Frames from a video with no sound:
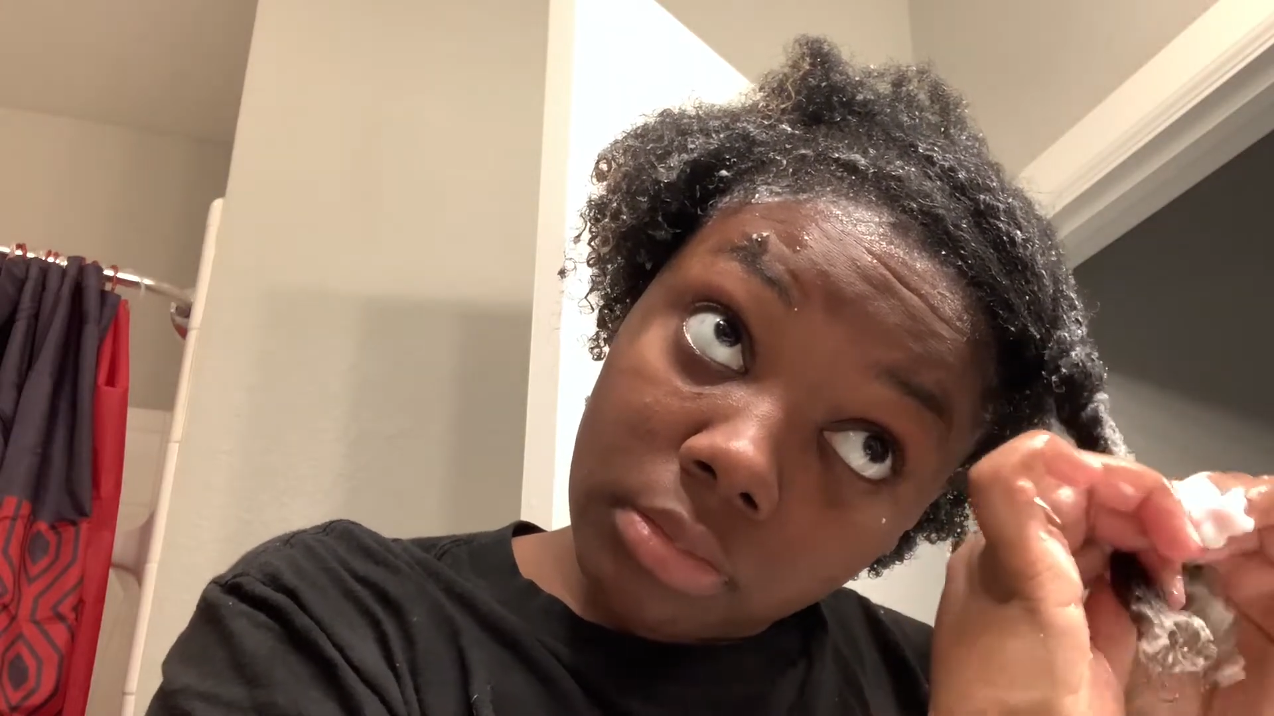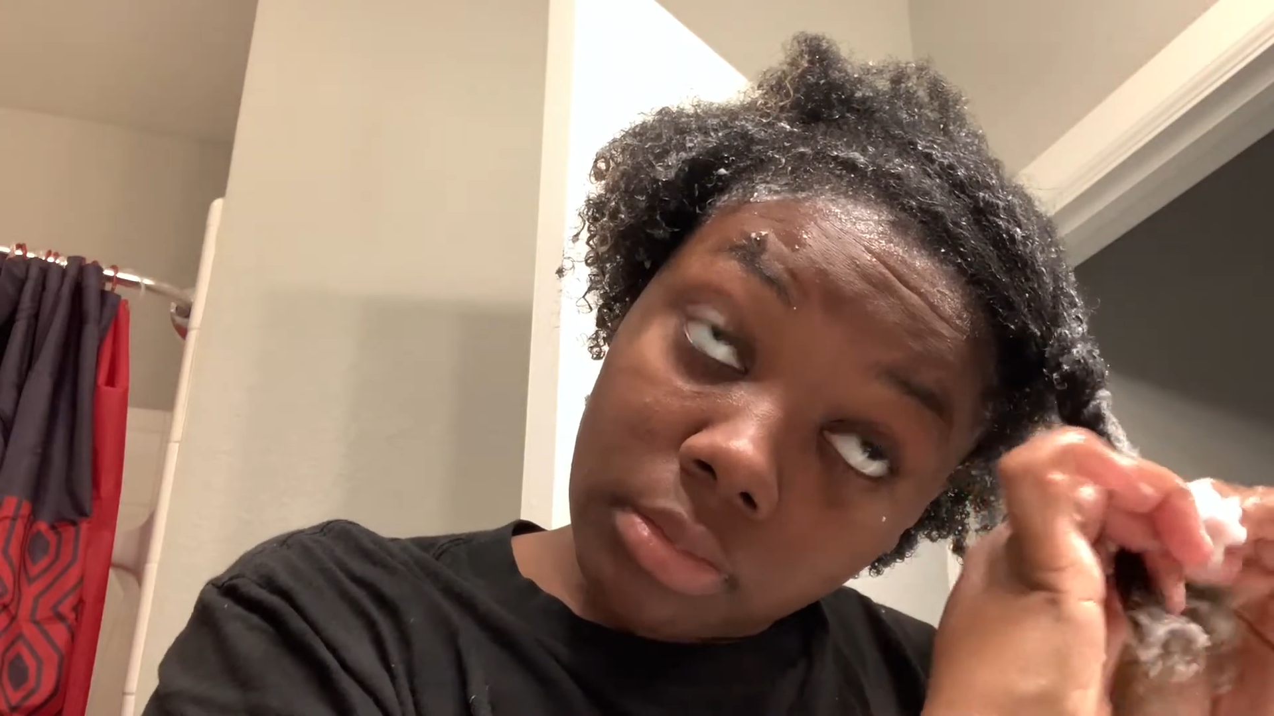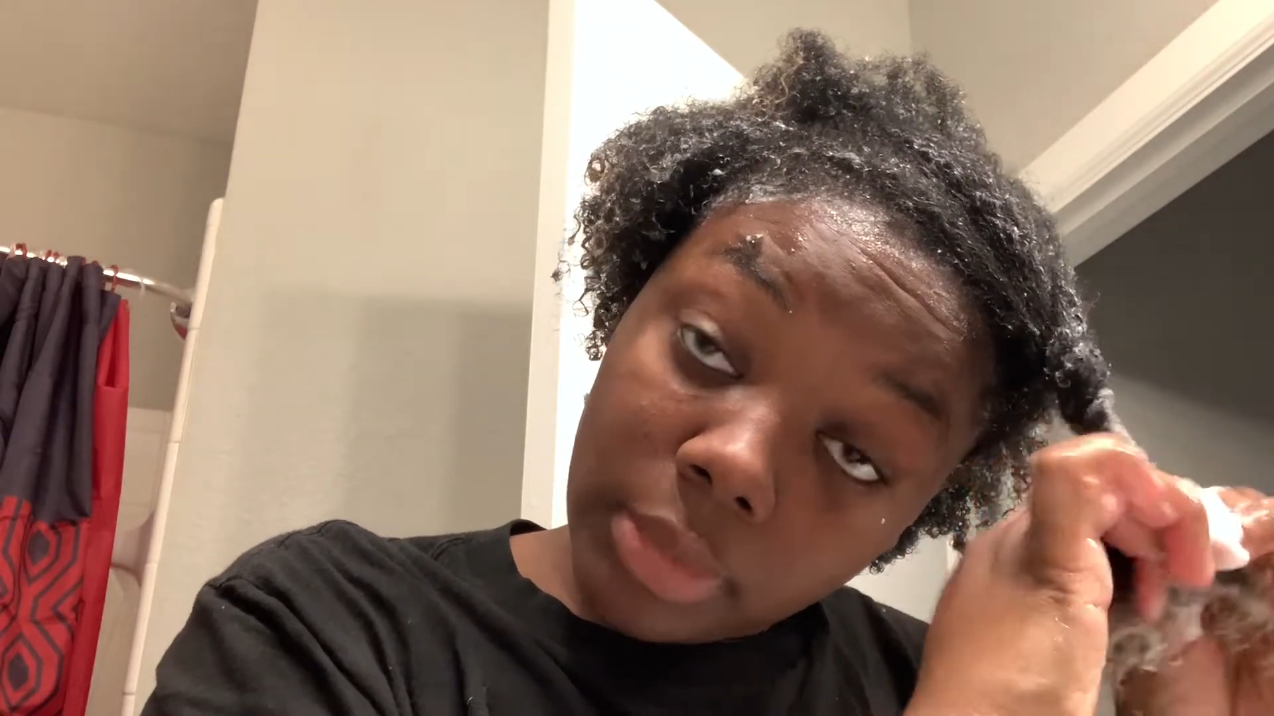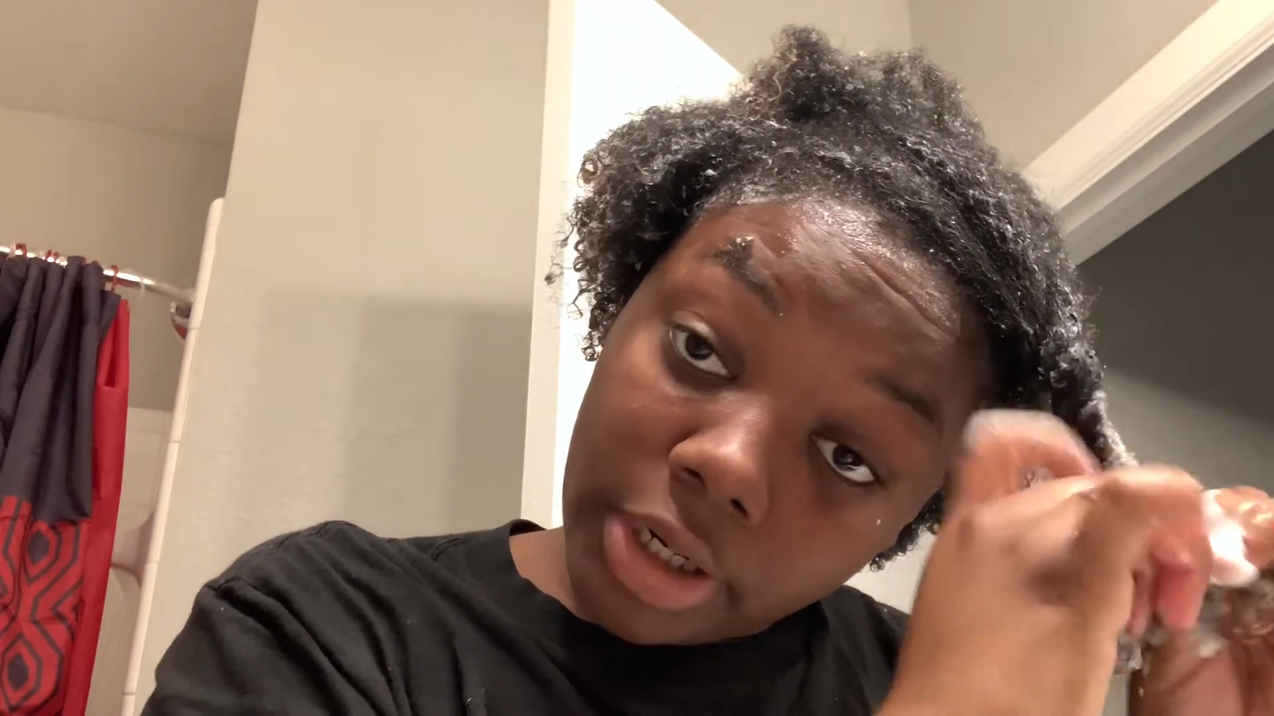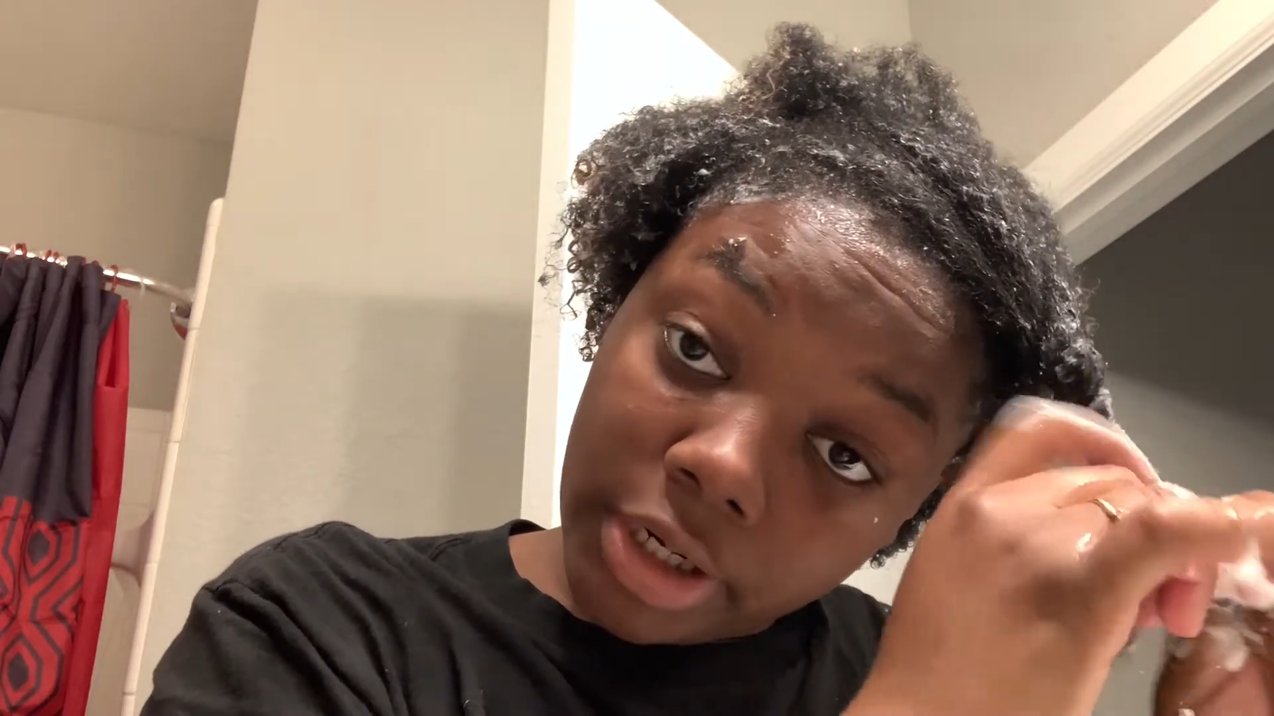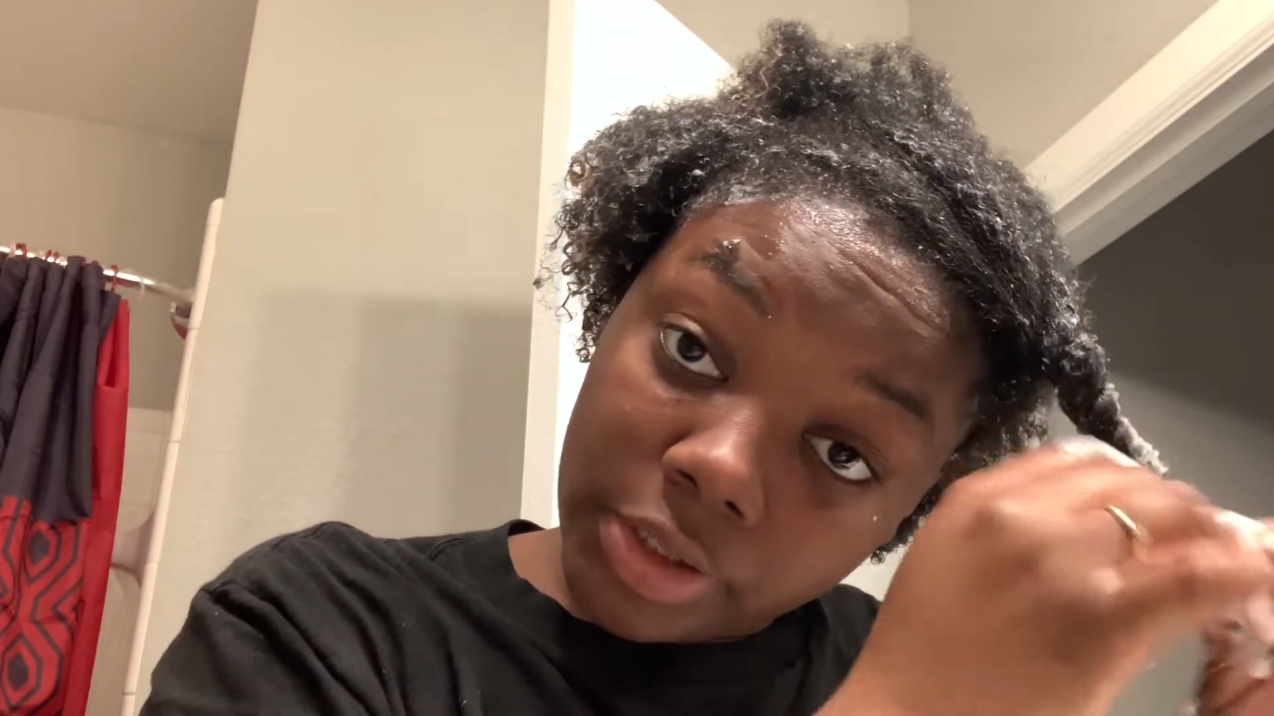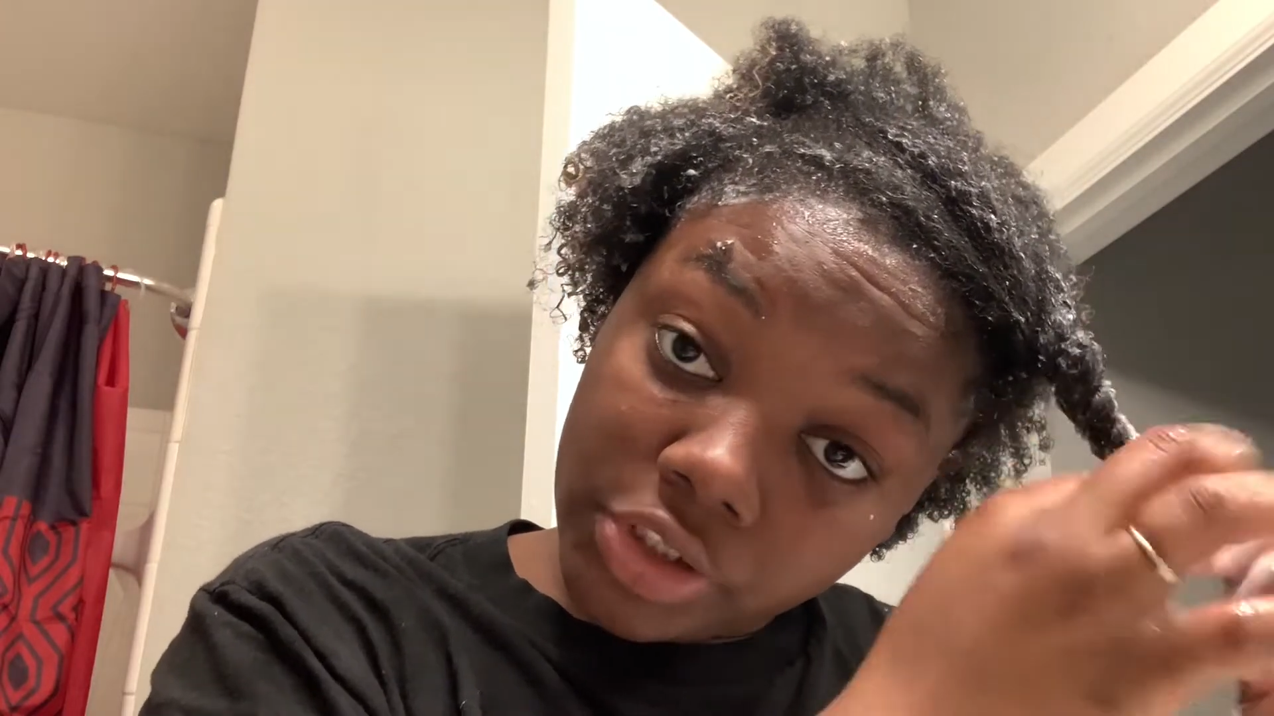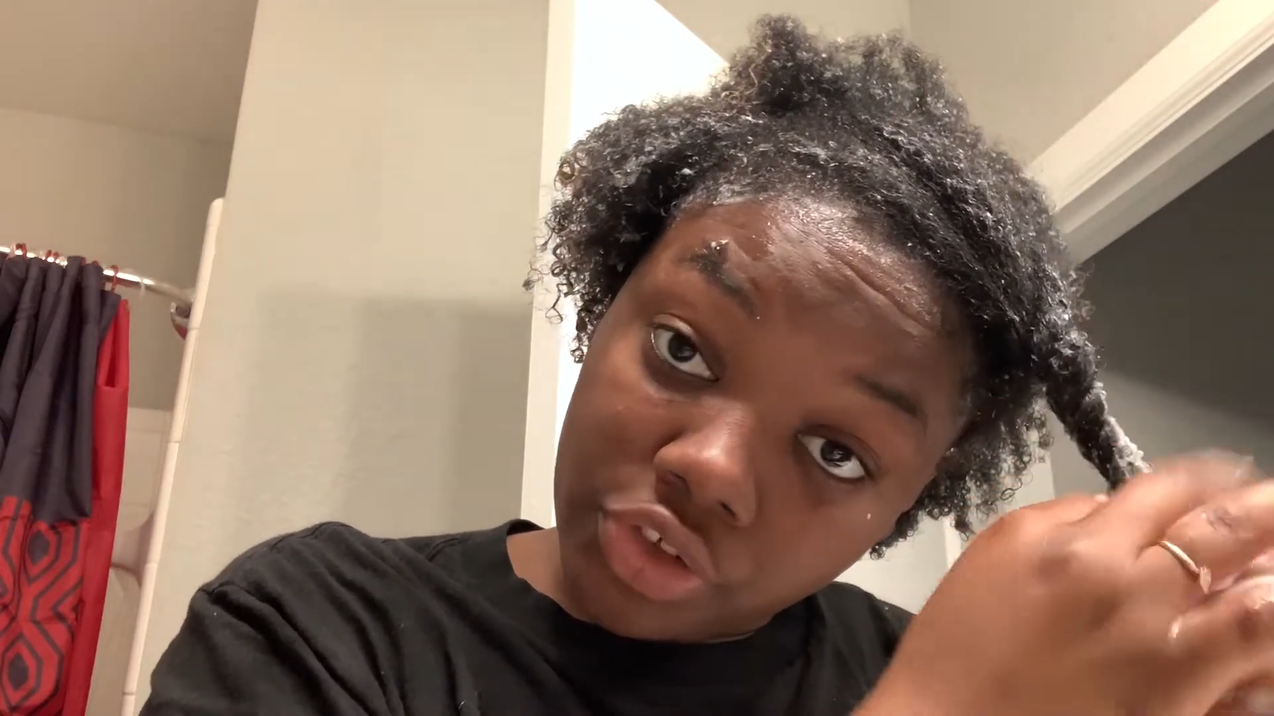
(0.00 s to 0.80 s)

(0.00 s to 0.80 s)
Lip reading: My hair is